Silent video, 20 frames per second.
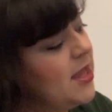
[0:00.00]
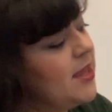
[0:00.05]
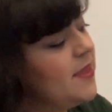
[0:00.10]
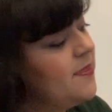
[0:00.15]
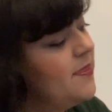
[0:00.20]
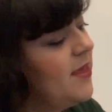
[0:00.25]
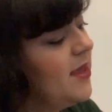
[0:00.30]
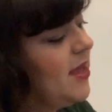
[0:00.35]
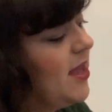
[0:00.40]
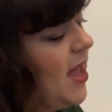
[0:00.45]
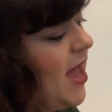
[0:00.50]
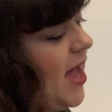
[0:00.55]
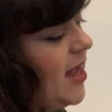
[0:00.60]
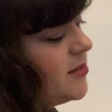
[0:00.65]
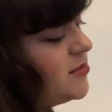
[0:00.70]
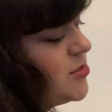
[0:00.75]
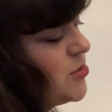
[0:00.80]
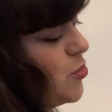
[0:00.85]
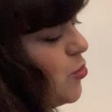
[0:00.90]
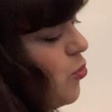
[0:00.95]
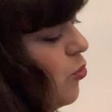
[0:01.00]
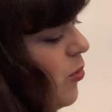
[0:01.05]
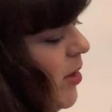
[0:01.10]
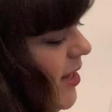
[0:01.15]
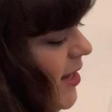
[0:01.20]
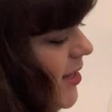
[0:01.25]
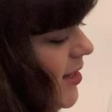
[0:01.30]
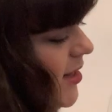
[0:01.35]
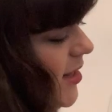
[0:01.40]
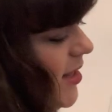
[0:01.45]
They act
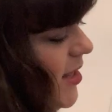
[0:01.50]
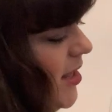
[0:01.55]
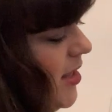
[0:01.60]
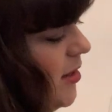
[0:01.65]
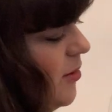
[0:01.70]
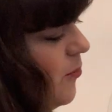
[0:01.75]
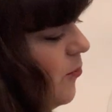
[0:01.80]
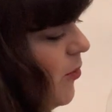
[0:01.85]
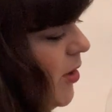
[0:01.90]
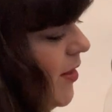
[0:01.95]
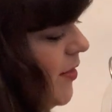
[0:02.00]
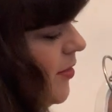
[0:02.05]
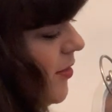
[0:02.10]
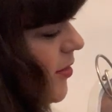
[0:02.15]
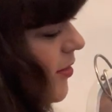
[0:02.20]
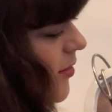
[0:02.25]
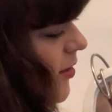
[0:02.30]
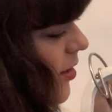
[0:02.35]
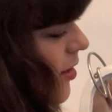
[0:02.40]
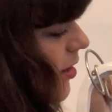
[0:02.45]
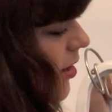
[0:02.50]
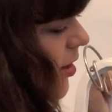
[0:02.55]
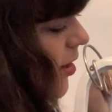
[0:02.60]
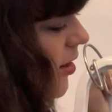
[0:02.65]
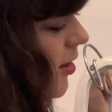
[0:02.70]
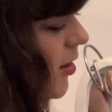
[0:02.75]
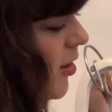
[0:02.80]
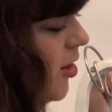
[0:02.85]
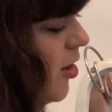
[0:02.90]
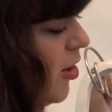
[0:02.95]
quickly when the
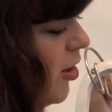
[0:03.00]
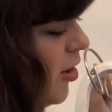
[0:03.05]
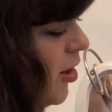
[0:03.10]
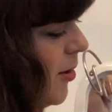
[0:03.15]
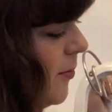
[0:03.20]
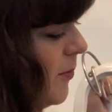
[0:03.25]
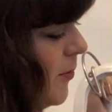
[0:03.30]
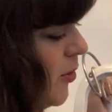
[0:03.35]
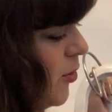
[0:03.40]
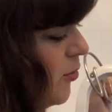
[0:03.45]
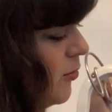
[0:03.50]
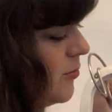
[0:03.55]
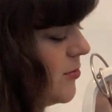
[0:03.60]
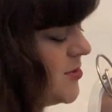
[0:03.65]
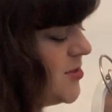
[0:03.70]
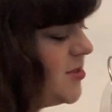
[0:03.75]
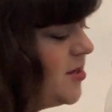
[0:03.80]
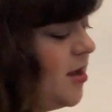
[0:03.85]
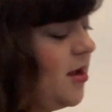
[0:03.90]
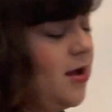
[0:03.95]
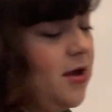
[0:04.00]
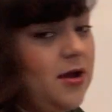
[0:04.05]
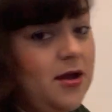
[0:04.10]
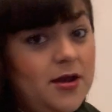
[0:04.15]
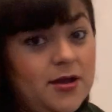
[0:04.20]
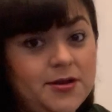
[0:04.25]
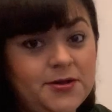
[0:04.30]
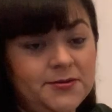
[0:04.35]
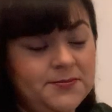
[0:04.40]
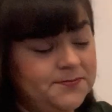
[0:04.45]
alarm goes
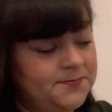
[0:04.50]
on.